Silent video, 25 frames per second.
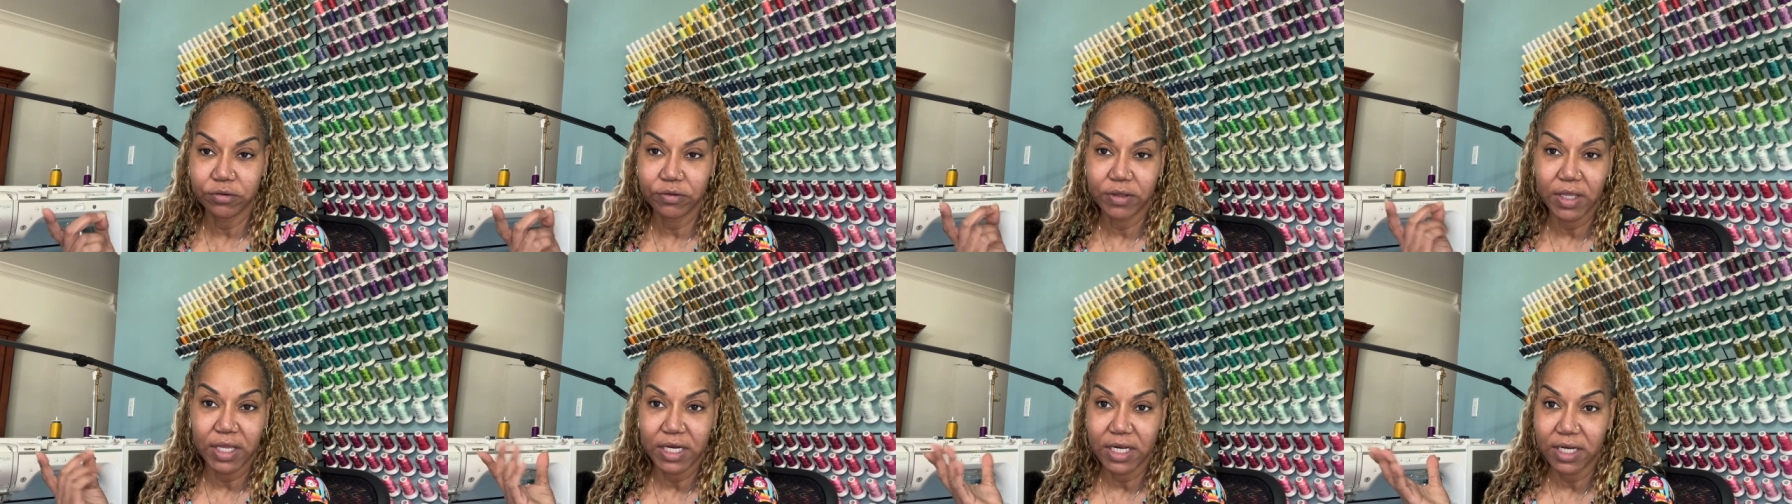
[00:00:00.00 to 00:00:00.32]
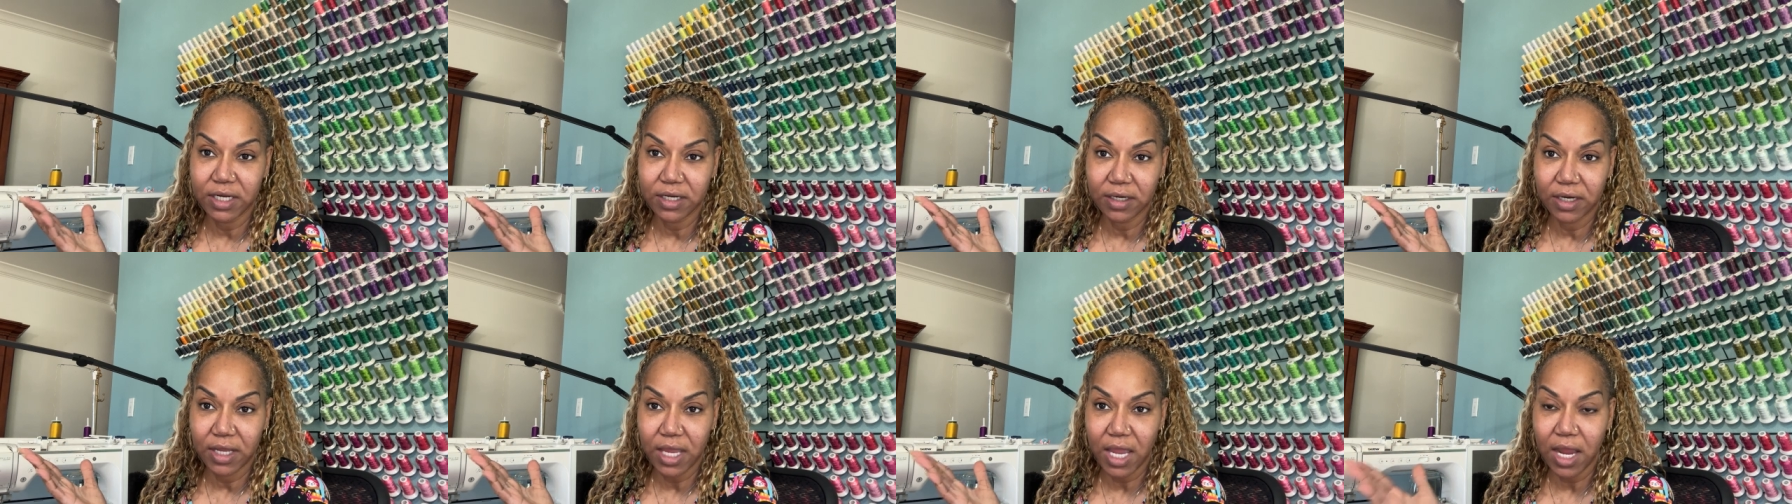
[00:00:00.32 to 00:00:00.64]
they
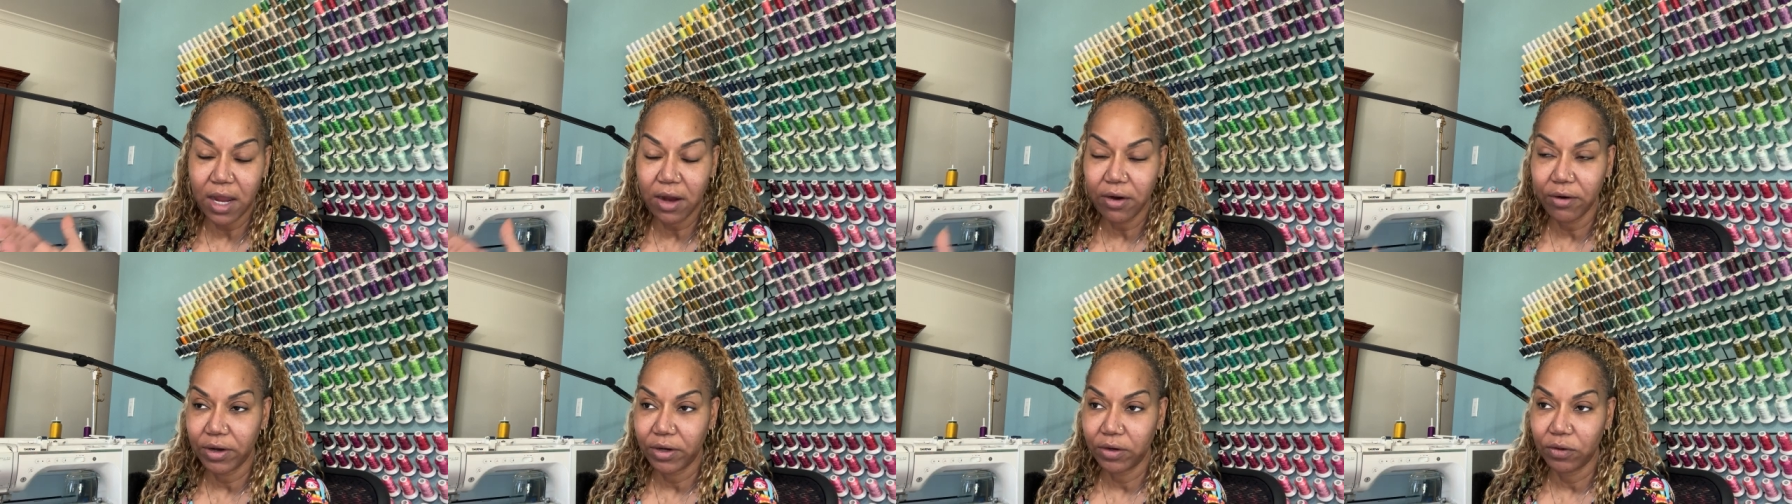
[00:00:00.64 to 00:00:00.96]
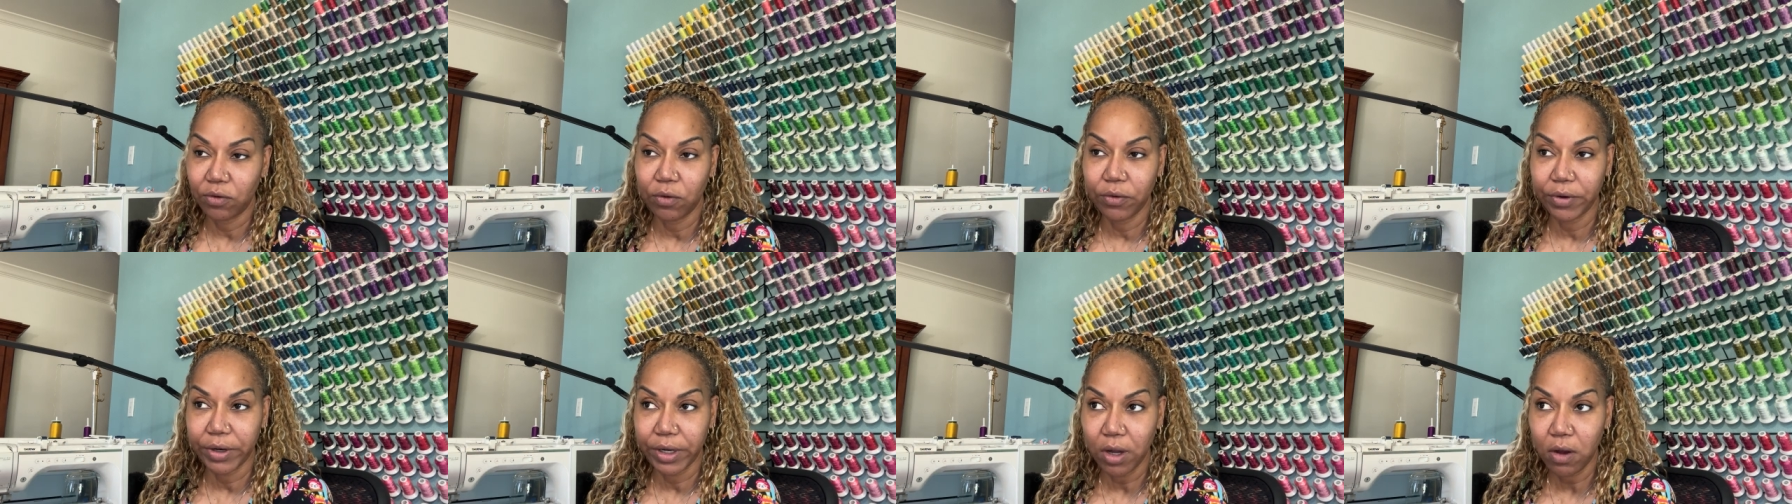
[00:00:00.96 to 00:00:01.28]
didn't carry
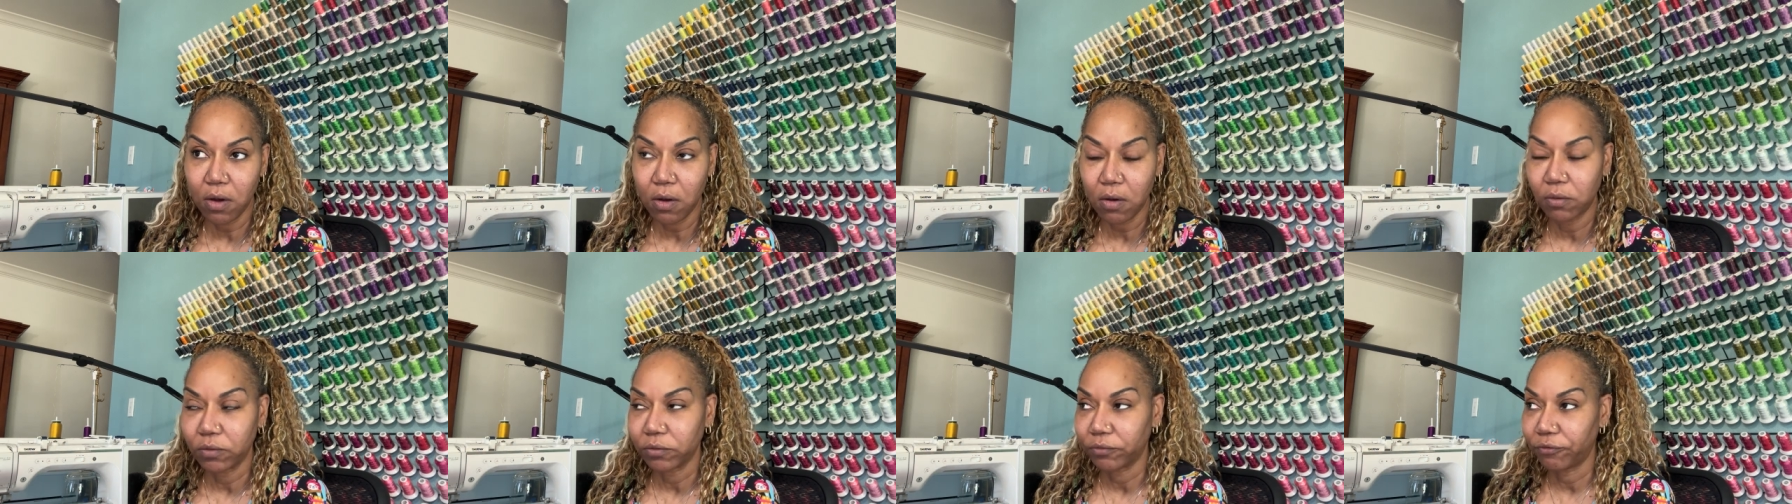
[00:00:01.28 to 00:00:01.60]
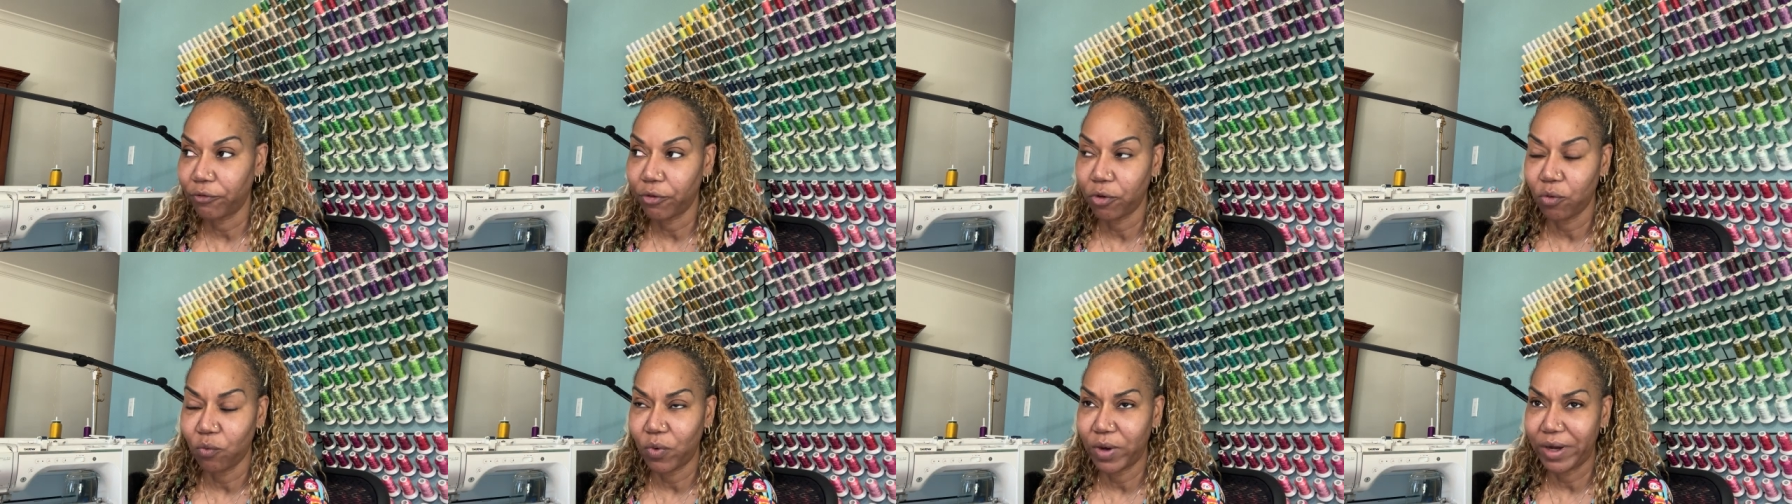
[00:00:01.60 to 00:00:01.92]
Lori Holt
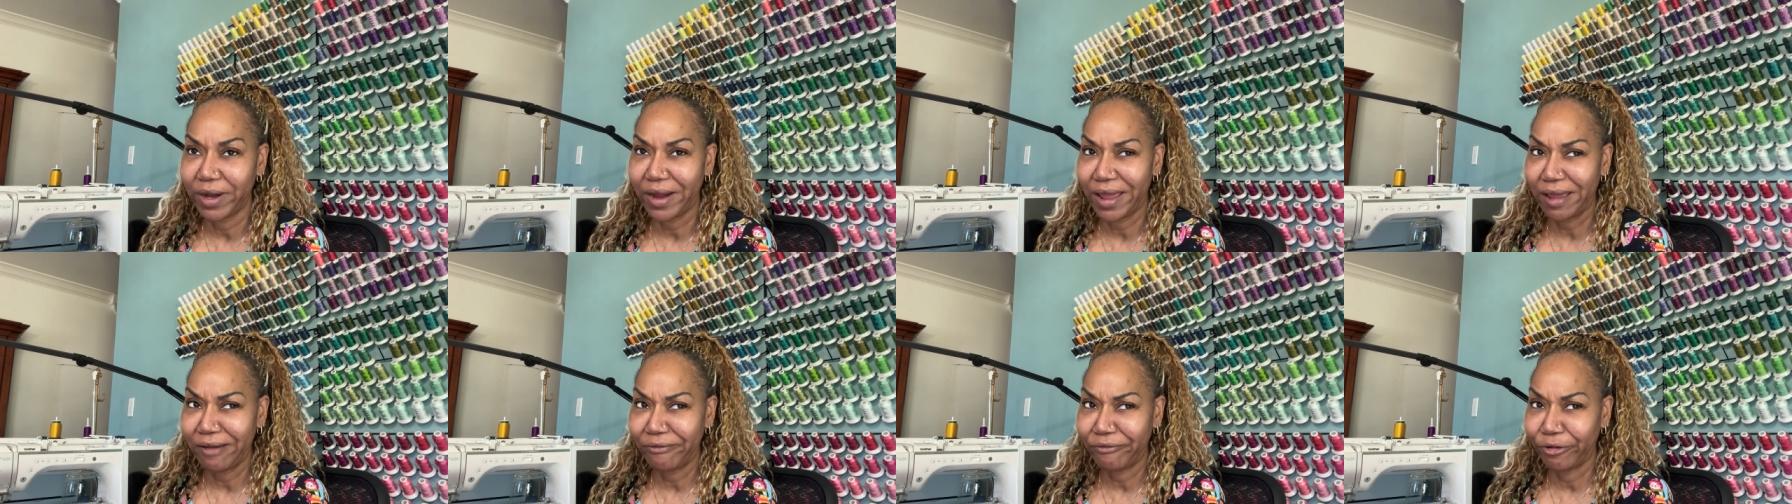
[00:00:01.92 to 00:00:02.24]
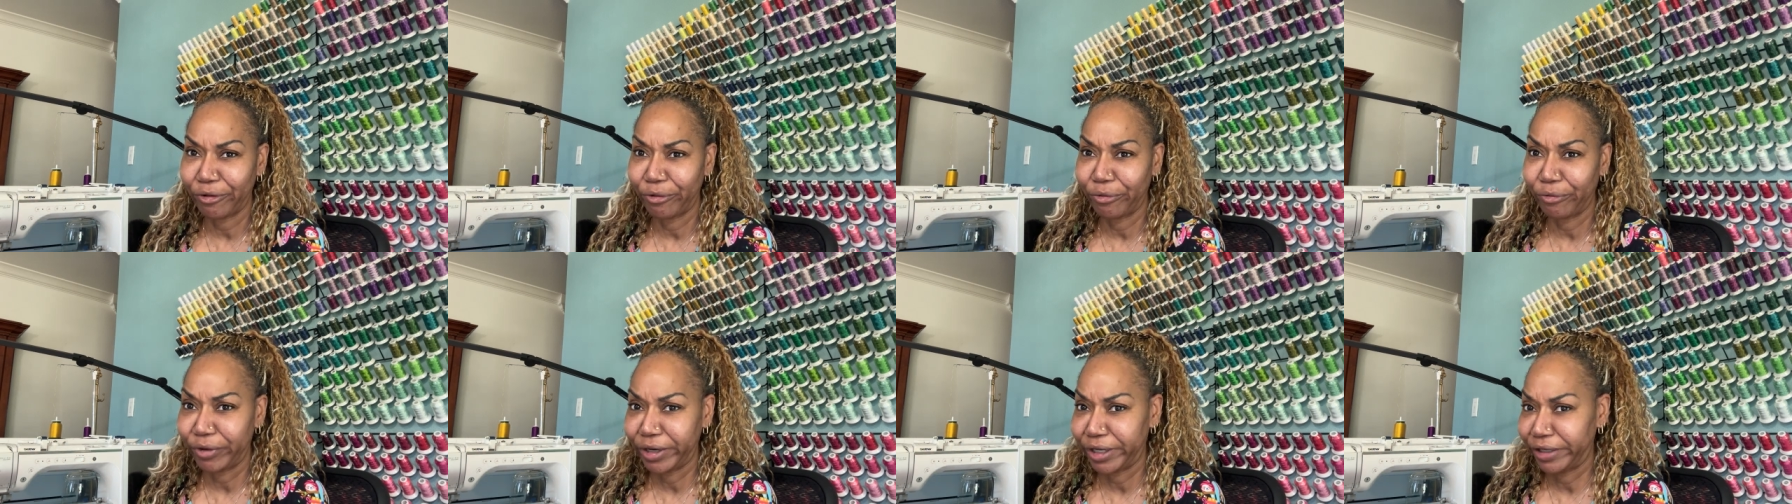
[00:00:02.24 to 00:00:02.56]
for
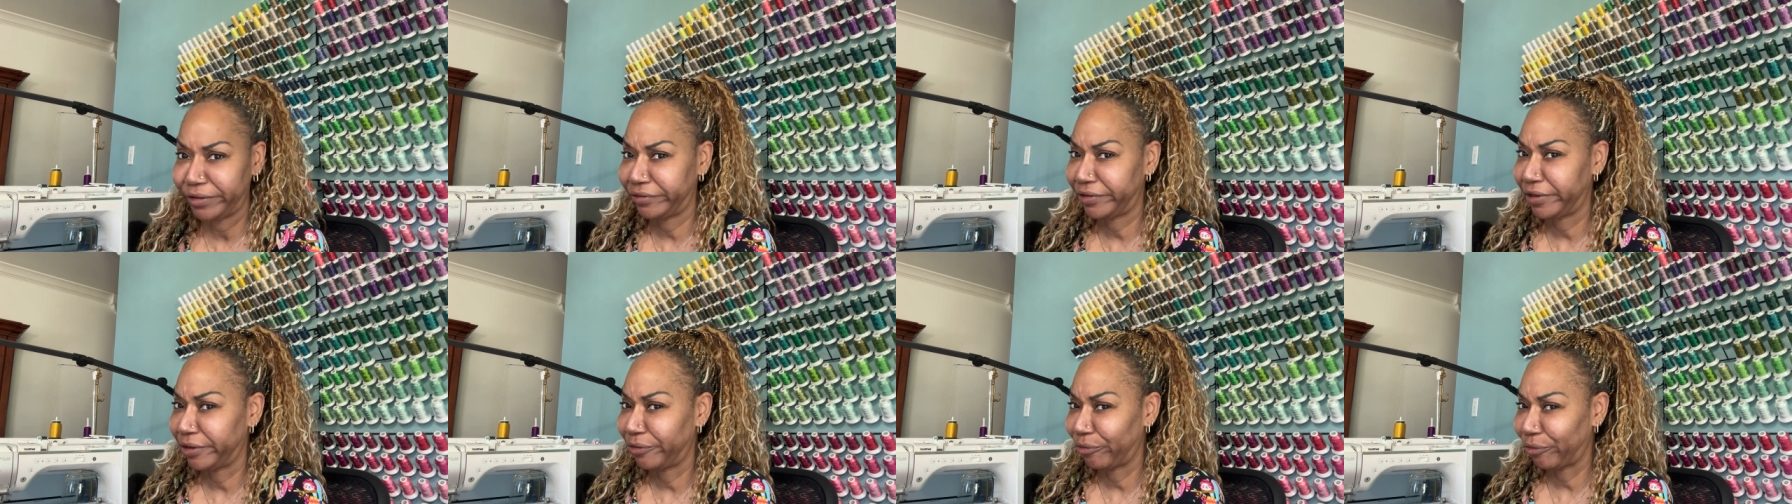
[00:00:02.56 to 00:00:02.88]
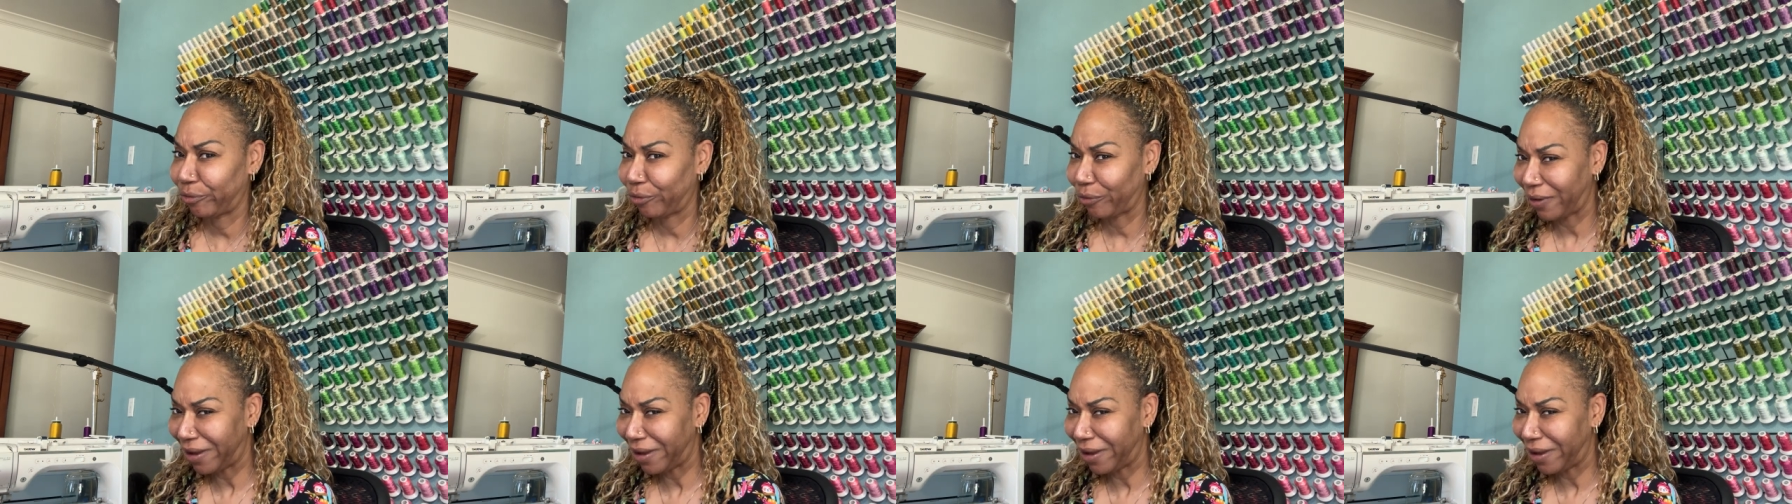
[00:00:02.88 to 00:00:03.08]
whatever reason.